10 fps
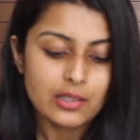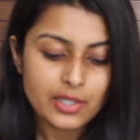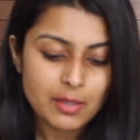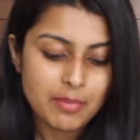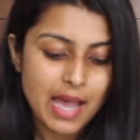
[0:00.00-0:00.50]

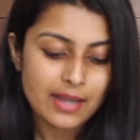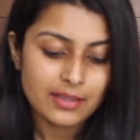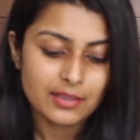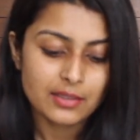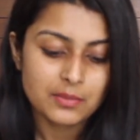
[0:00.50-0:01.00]
Looking
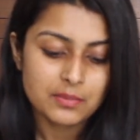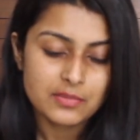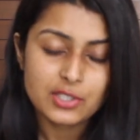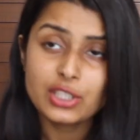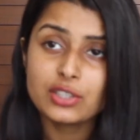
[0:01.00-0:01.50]
back,
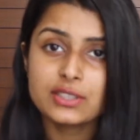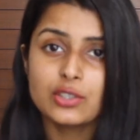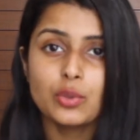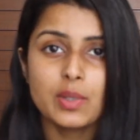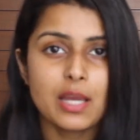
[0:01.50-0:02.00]
3 years
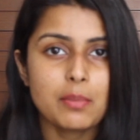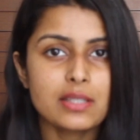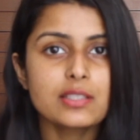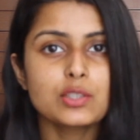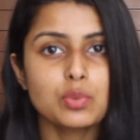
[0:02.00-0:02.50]
ago when I
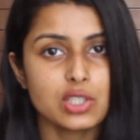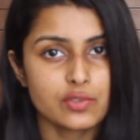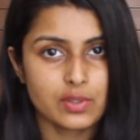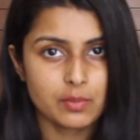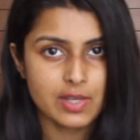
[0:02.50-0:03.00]
made the switch
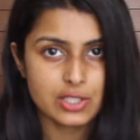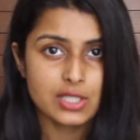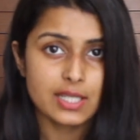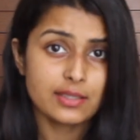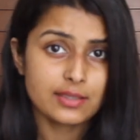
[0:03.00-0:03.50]
from
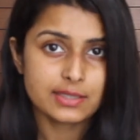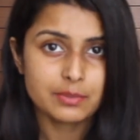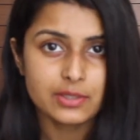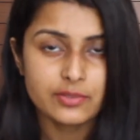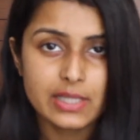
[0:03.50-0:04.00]

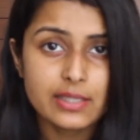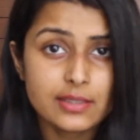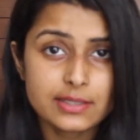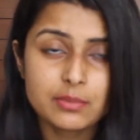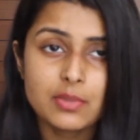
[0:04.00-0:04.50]
vegetarianism to
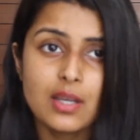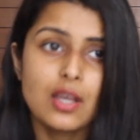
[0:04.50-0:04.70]
veganism,